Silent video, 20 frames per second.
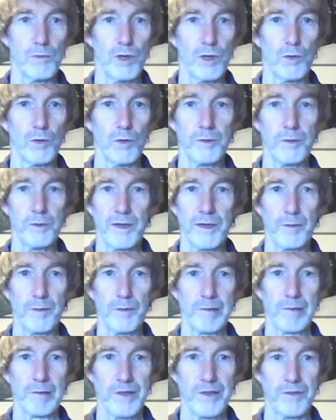what about
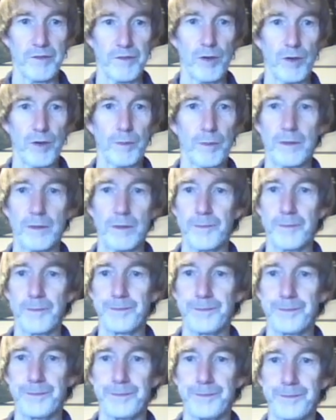pressure drop?
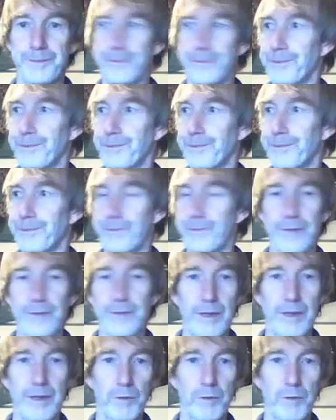Then, what